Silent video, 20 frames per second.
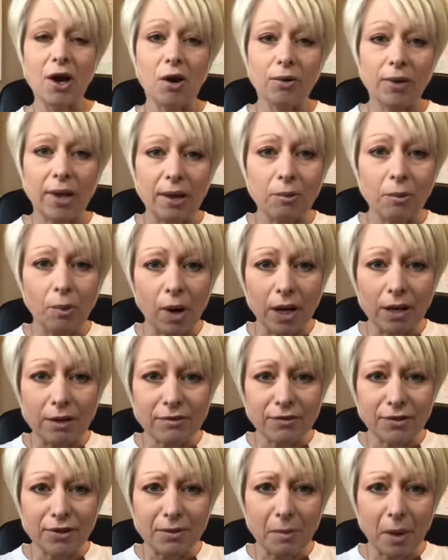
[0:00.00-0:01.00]
Okay,
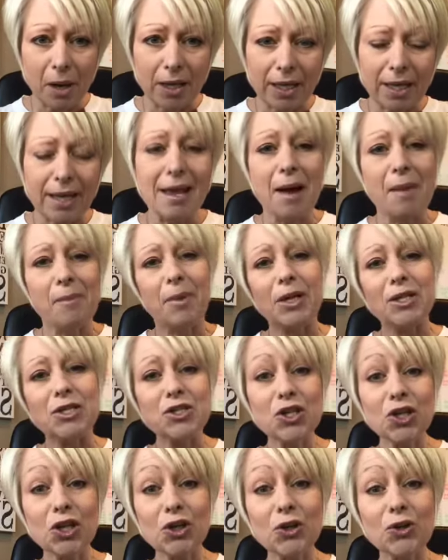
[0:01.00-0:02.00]
one, for the money,
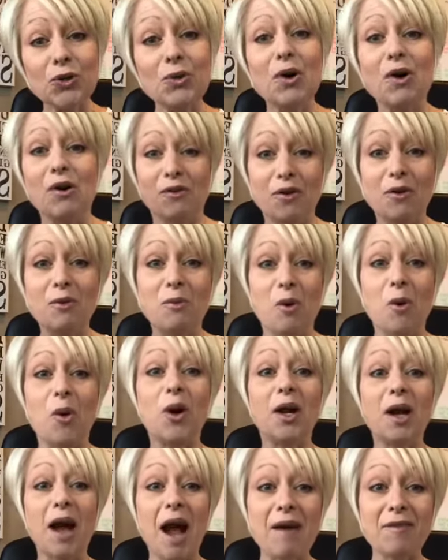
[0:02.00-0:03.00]
but two, for
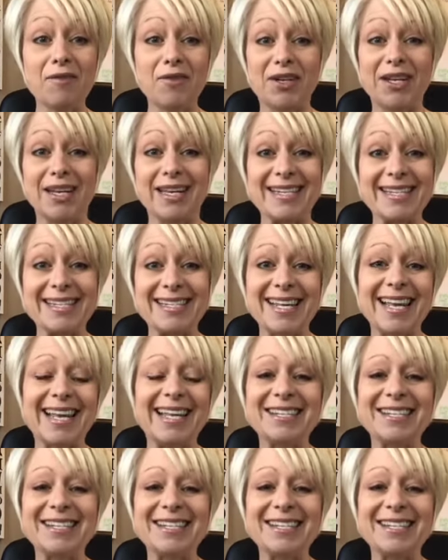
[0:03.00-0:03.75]
more confidence.